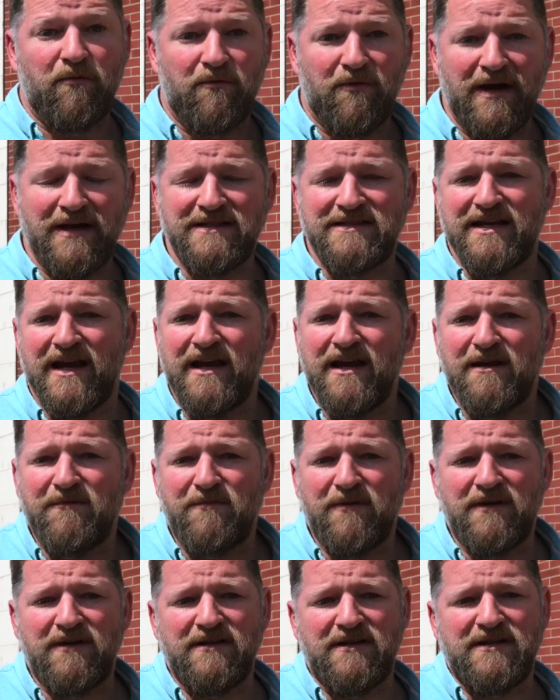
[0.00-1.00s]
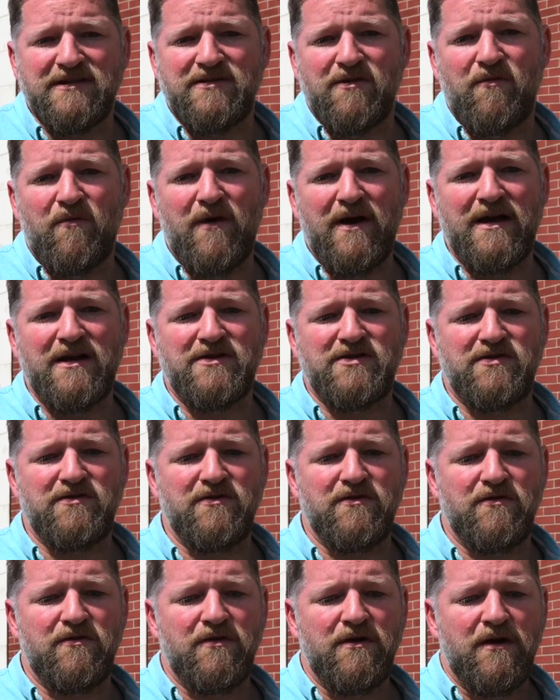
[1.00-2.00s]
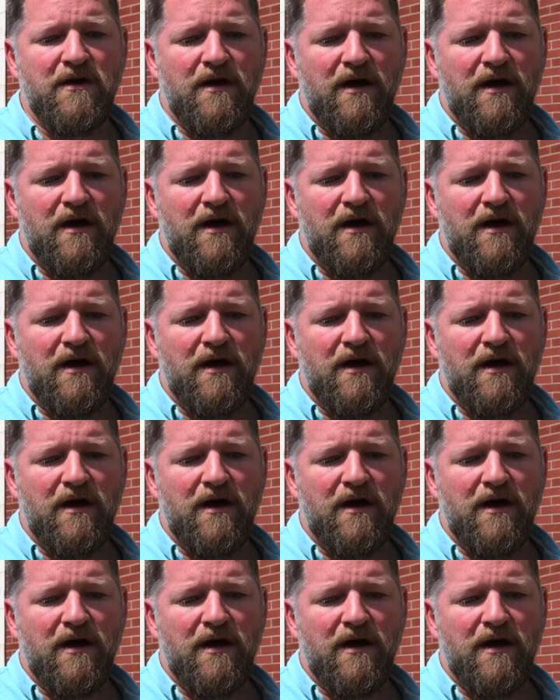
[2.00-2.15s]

red tape is a way to